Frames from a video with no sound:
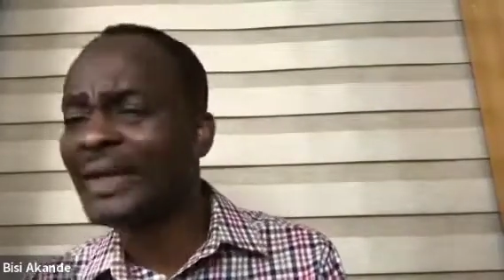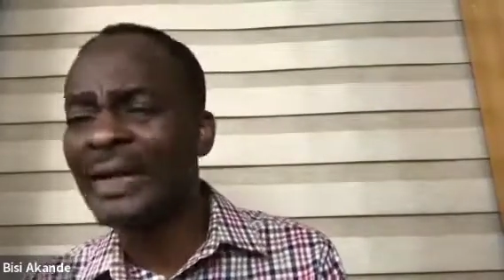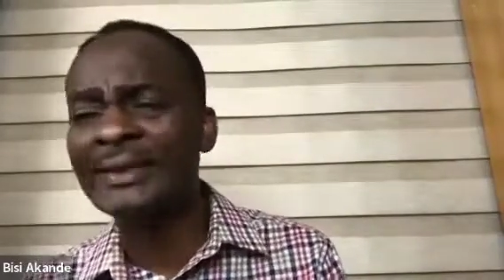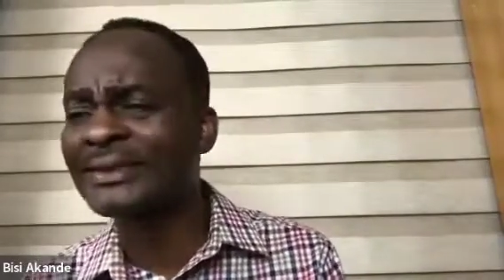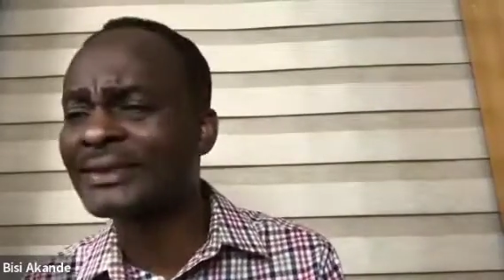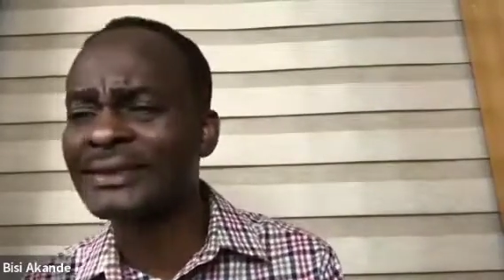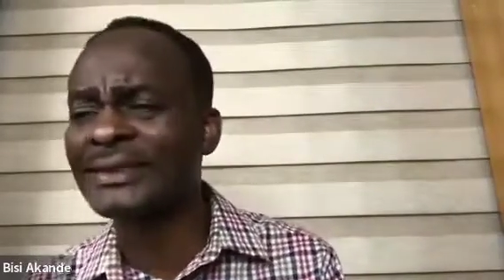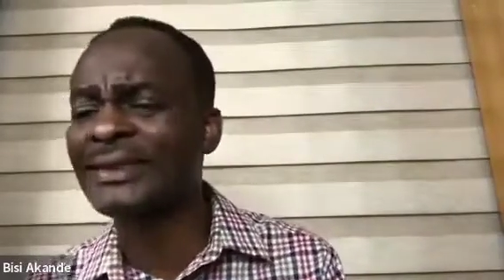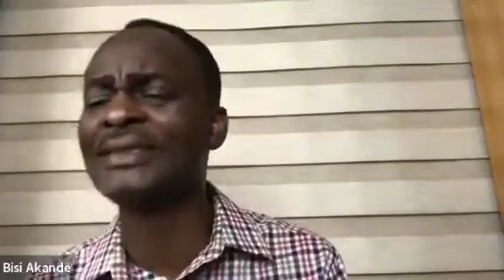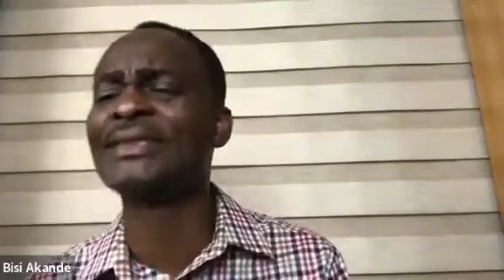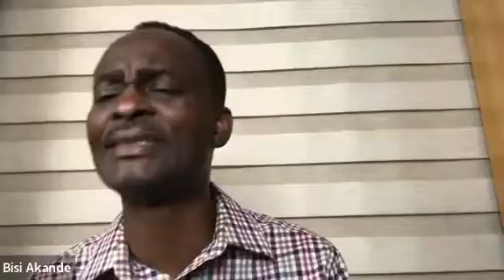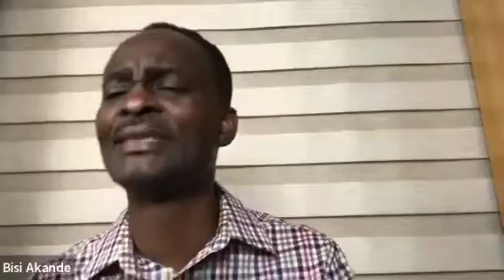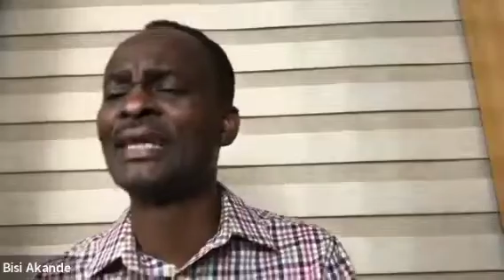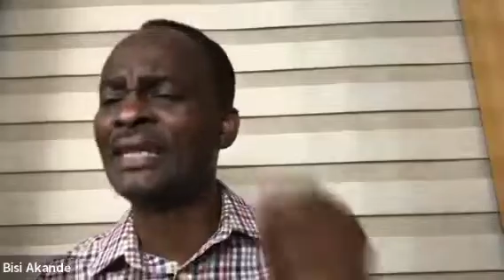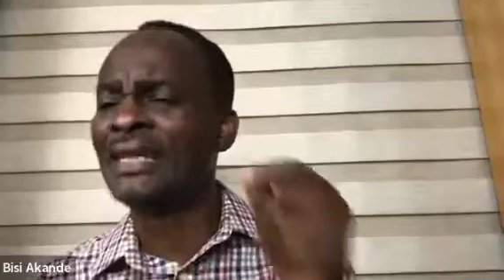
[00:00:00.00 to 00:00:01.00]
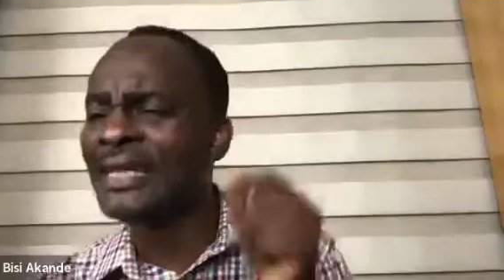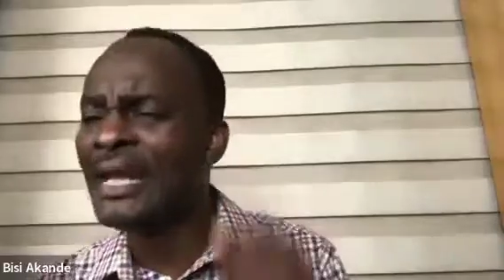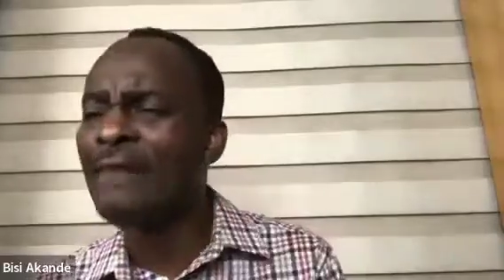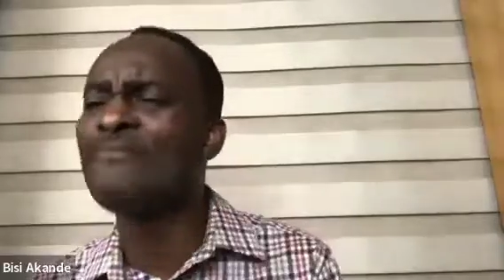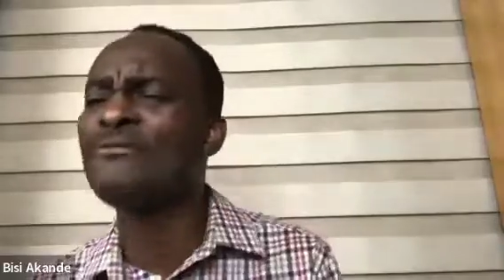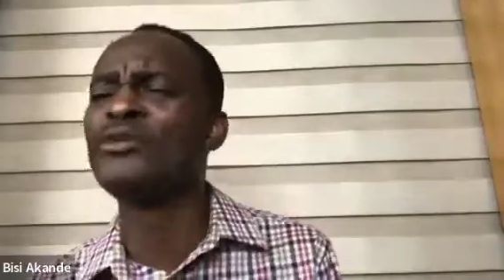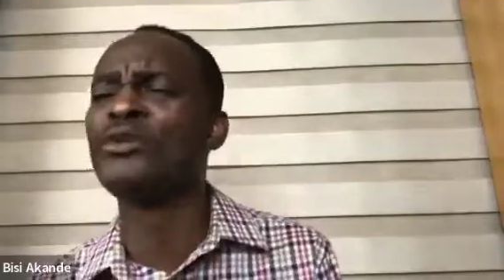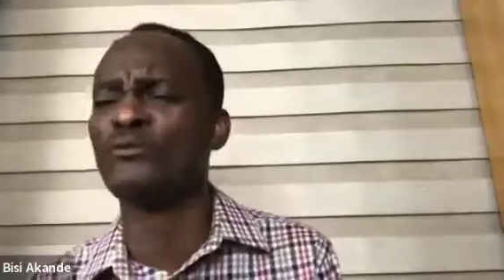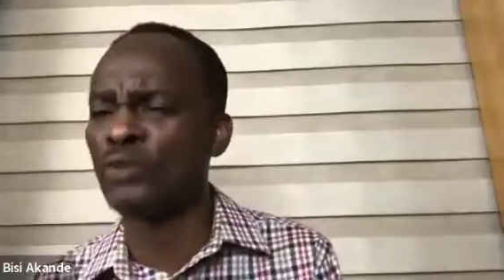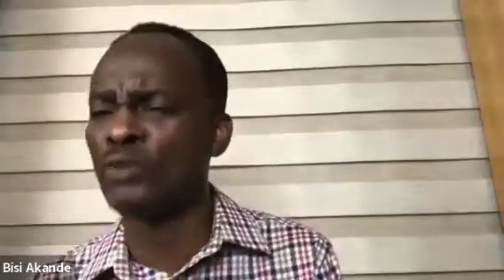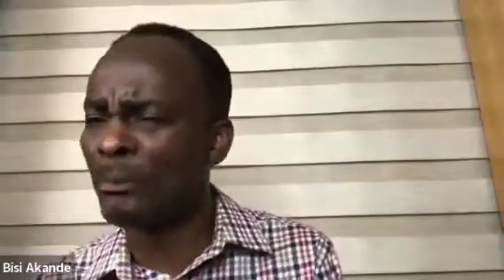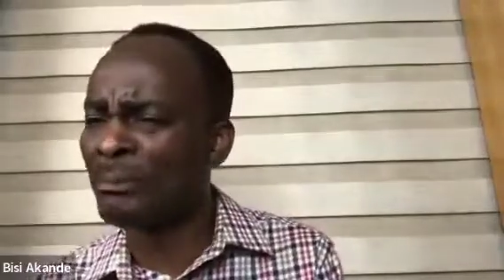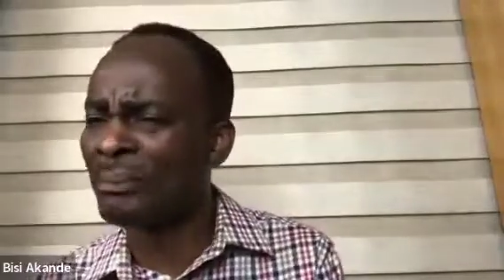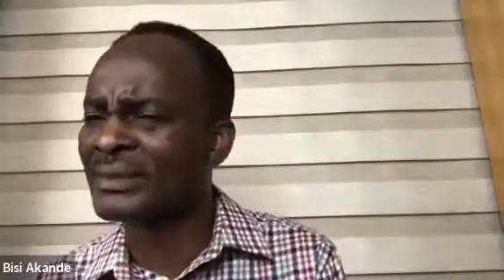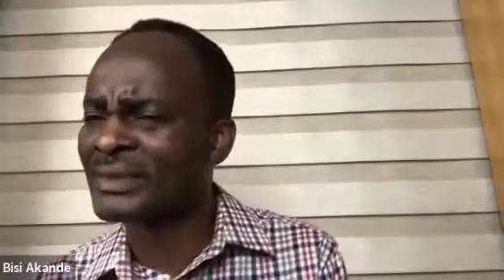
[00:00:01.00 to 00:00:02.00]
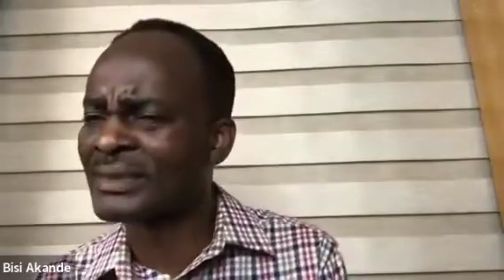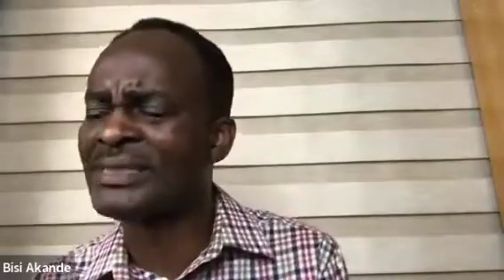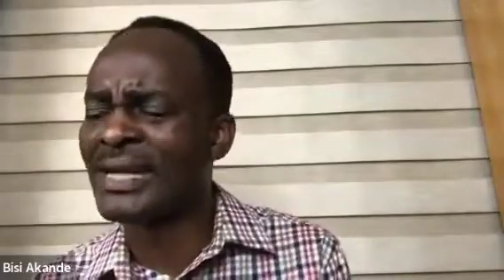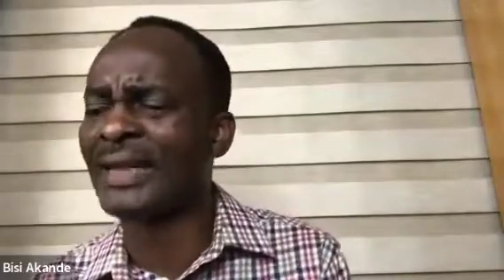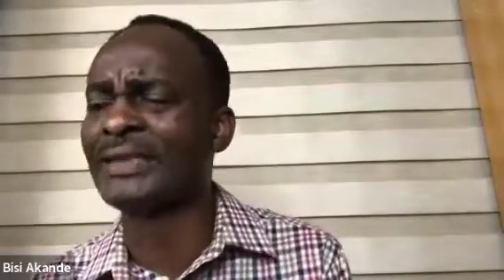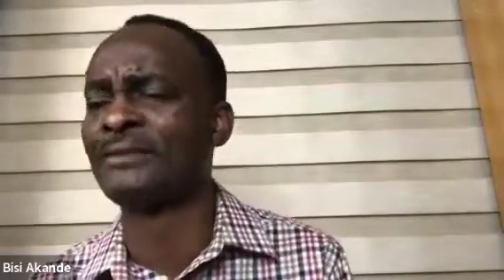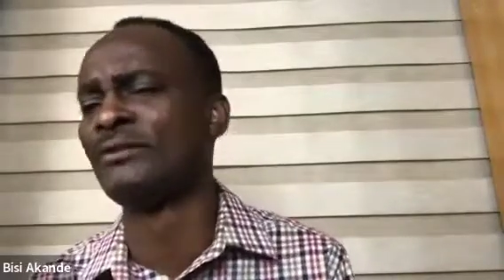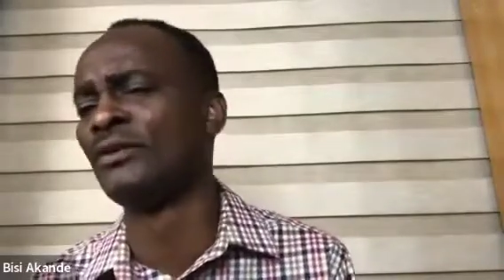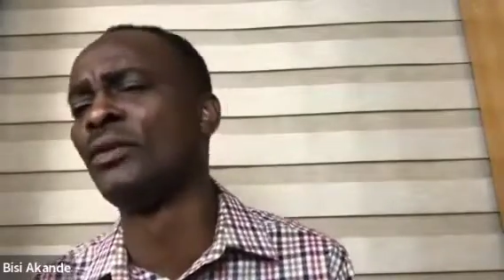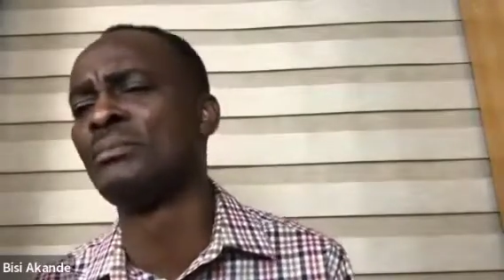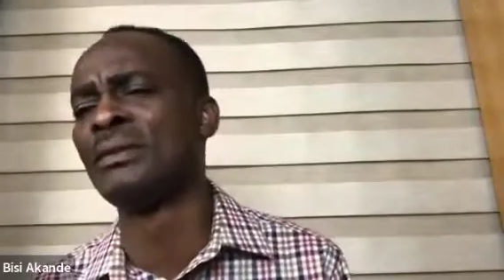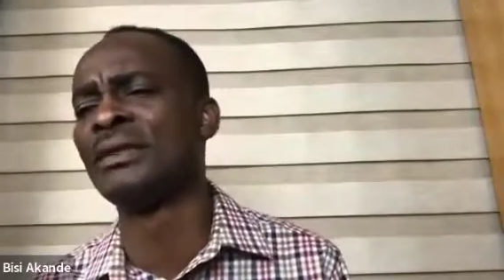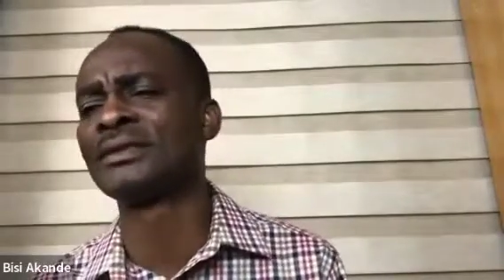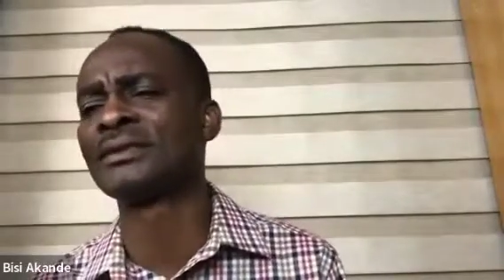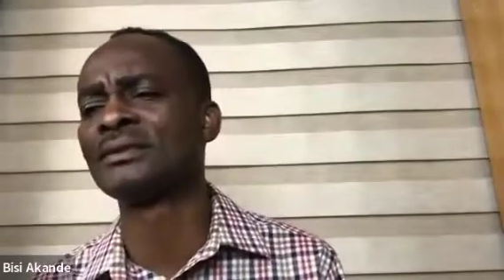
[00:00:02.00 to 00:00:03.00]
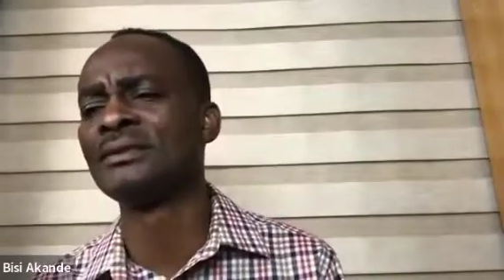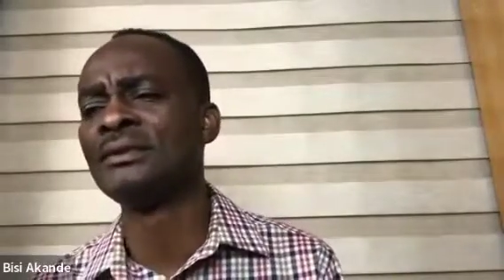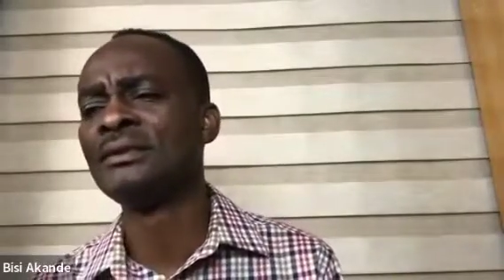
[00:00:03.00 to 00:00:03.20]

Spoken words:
exceed the level of your personal development.